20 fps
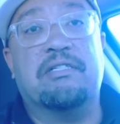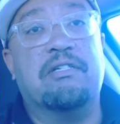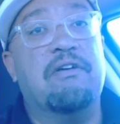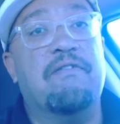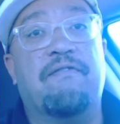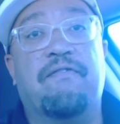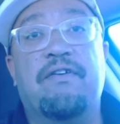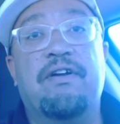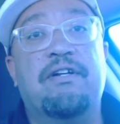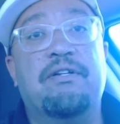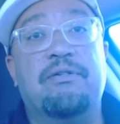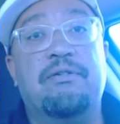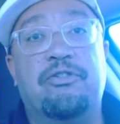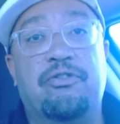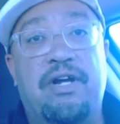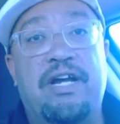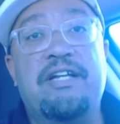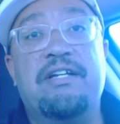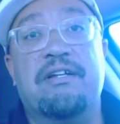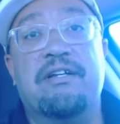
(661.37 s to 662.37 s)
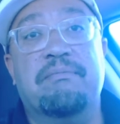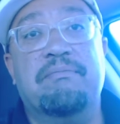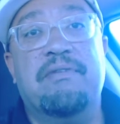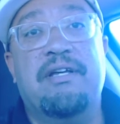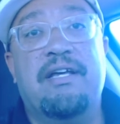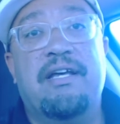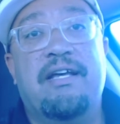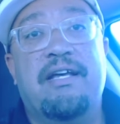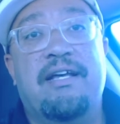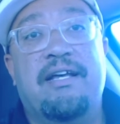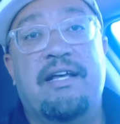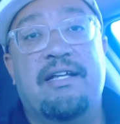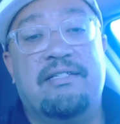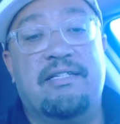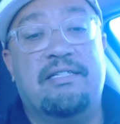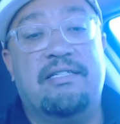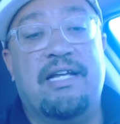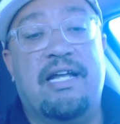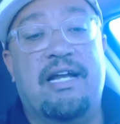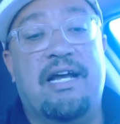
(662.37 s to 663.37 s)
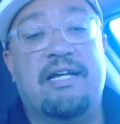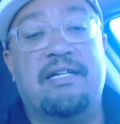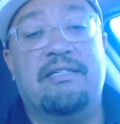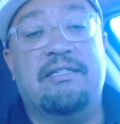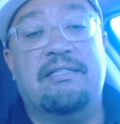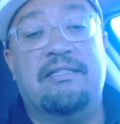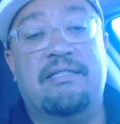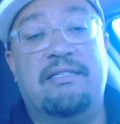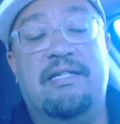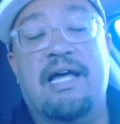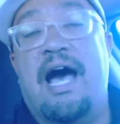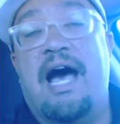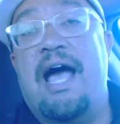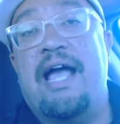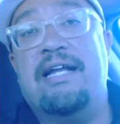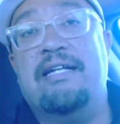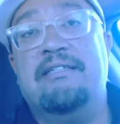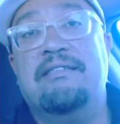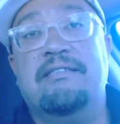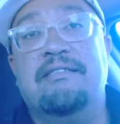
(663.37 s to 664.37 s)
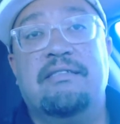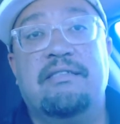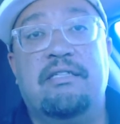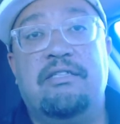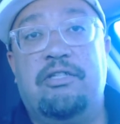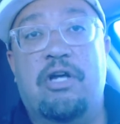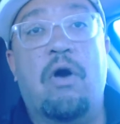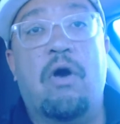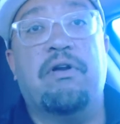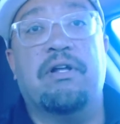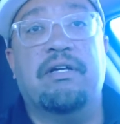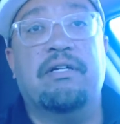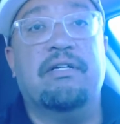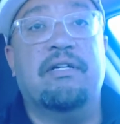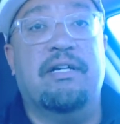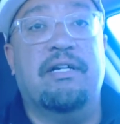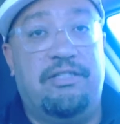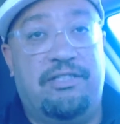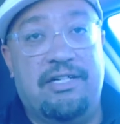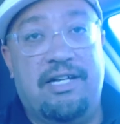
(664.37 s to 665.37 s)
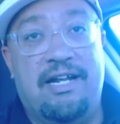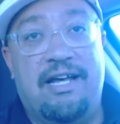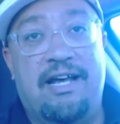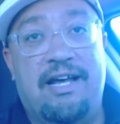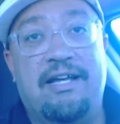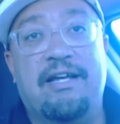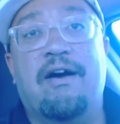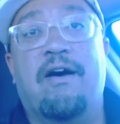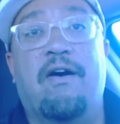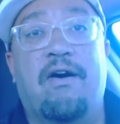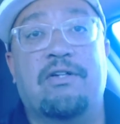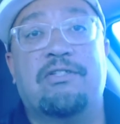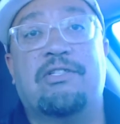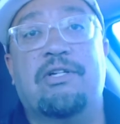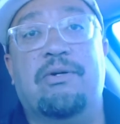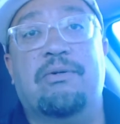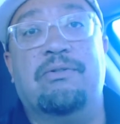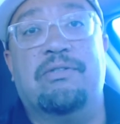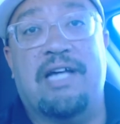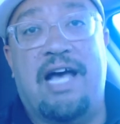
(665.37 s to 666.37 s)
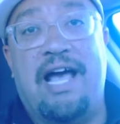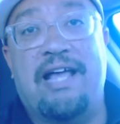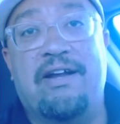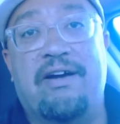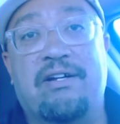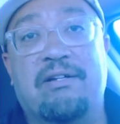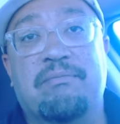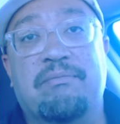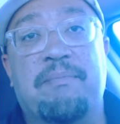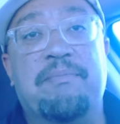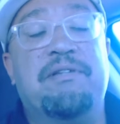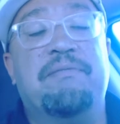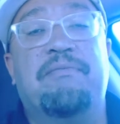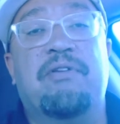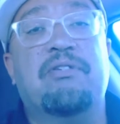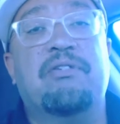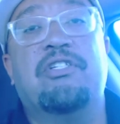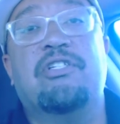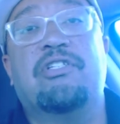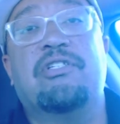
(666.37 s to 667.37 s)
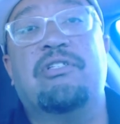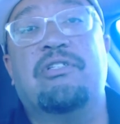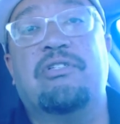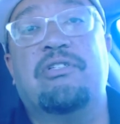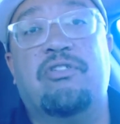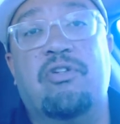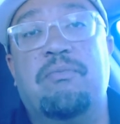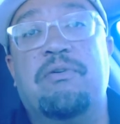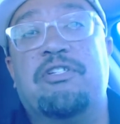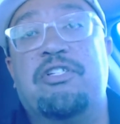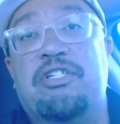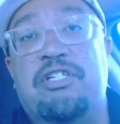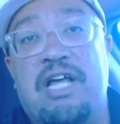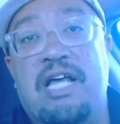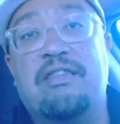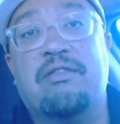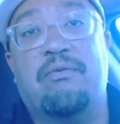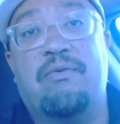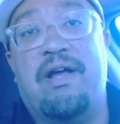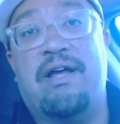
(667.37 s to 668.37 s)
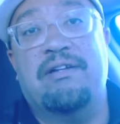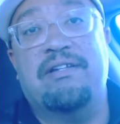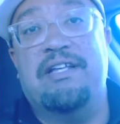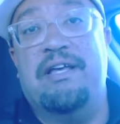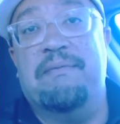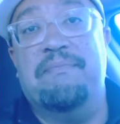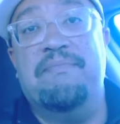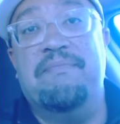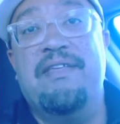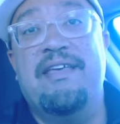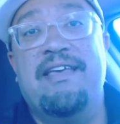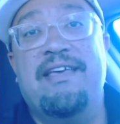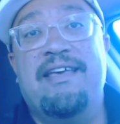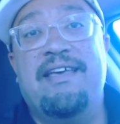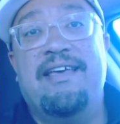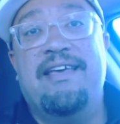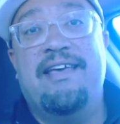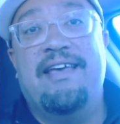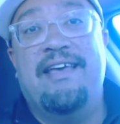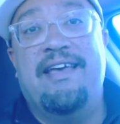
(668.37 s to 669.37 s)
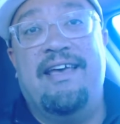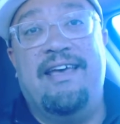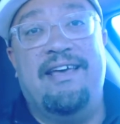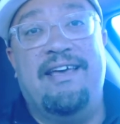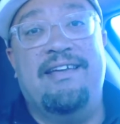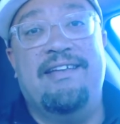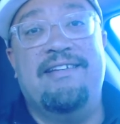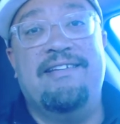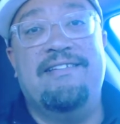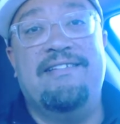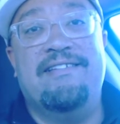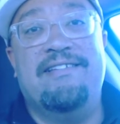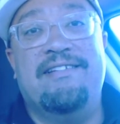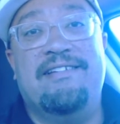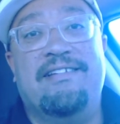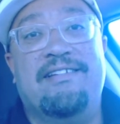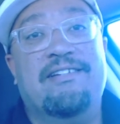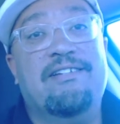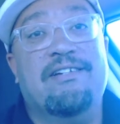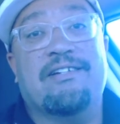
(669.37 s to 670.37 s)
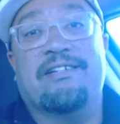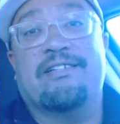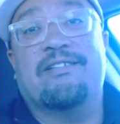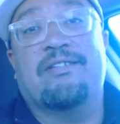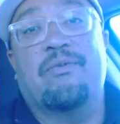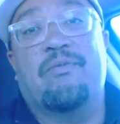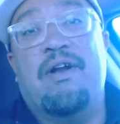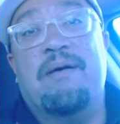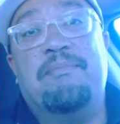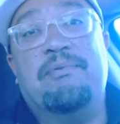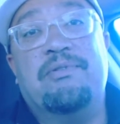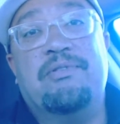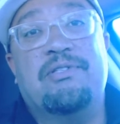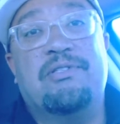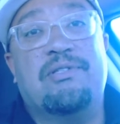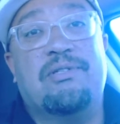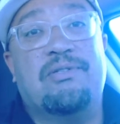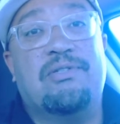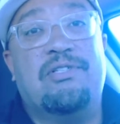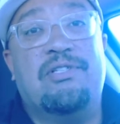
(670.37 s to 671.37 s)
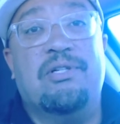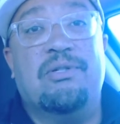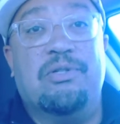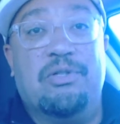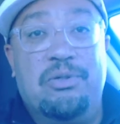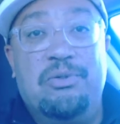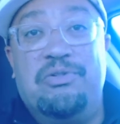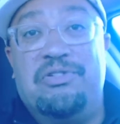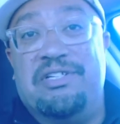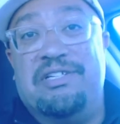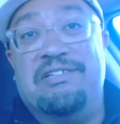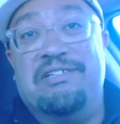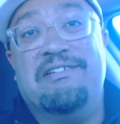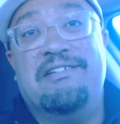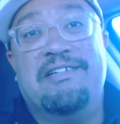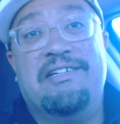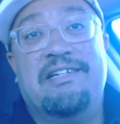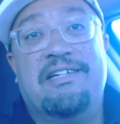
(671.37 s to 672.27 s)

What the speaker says: his good friend who trained him as a Jedi, died. Yoda, a Jedi, also died on him. I mean, there's just so much death around him. And look, the rebels are still losing.